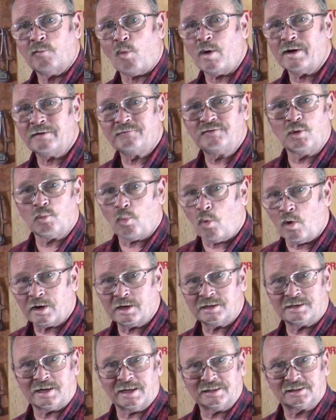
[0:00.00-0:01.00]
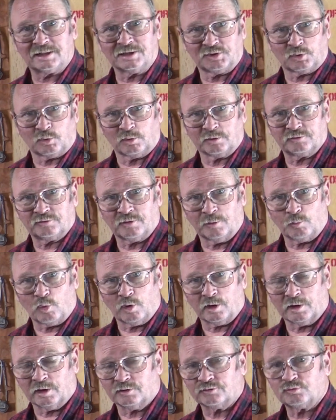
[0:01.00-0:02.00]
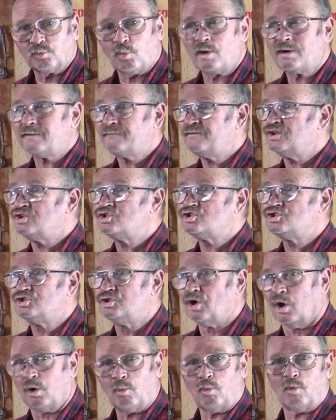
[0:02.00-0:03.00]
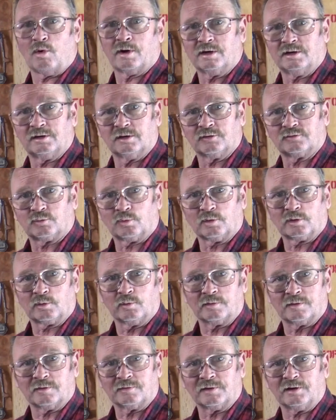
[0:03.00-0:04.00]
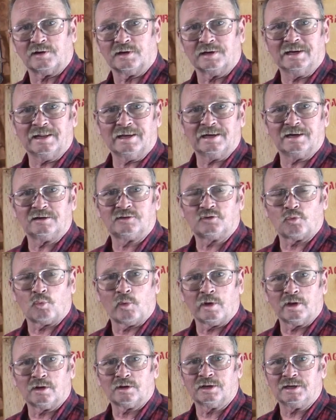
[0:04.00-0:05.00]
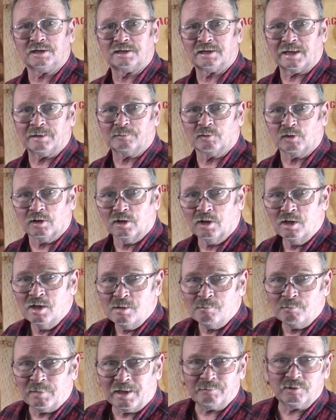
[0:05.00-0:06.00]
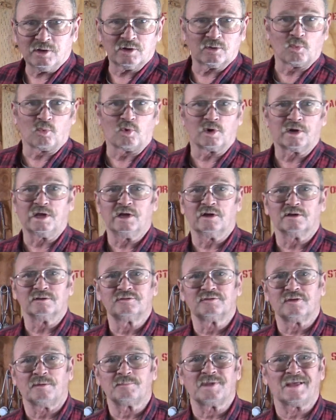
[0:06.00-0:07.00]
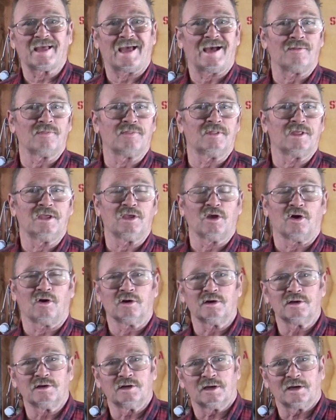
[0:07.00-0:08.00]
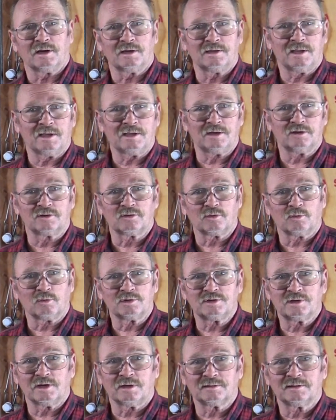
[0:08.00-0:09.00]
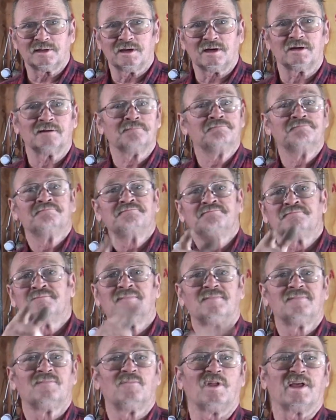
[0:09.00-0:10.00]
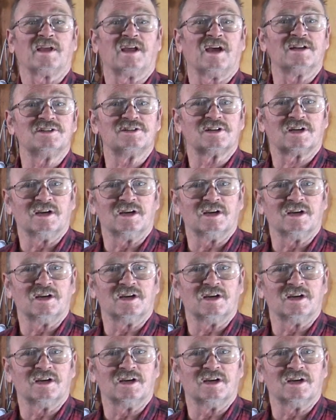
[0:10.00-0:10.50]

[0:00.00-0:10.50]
what if you want to take the torch somewhere else? What if you don't want to just work with it there? You need it at the welding table. Maybe you're working on something out in the yard and you got to take your torch out there. Well, I got you